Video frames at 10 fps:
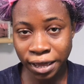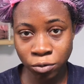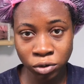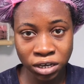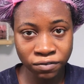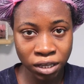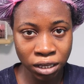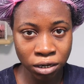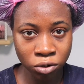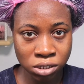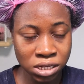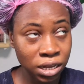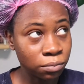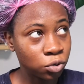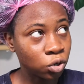I will leave it in until
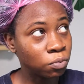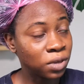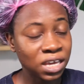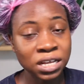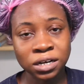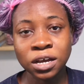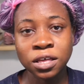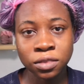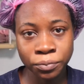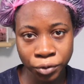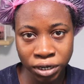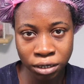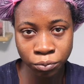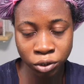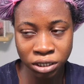I'm done making the
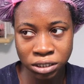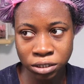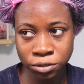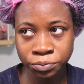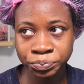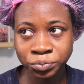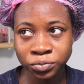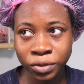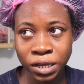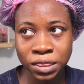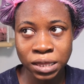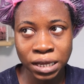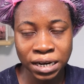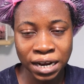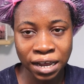braided ponytail.
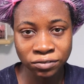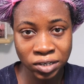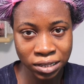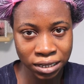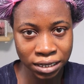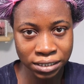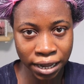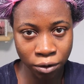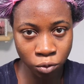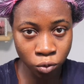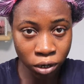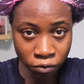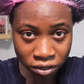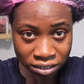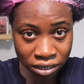Then after that, I will go
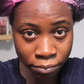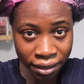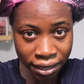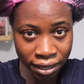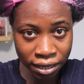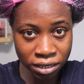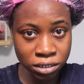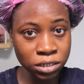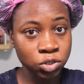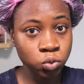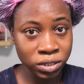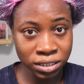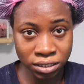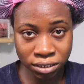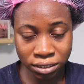and rinse out my hair in the
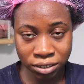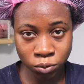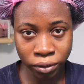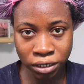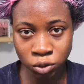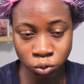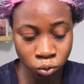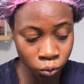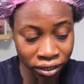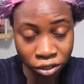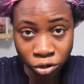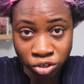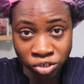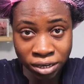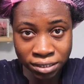twist. That's what I do when the
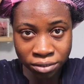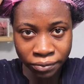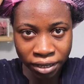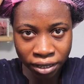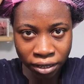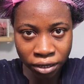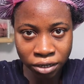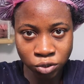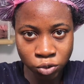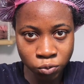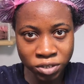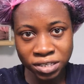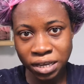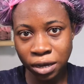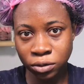conditioner is in my hair. I just rinse
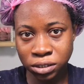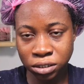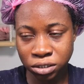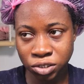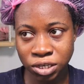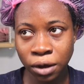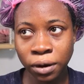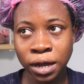it out in the shower.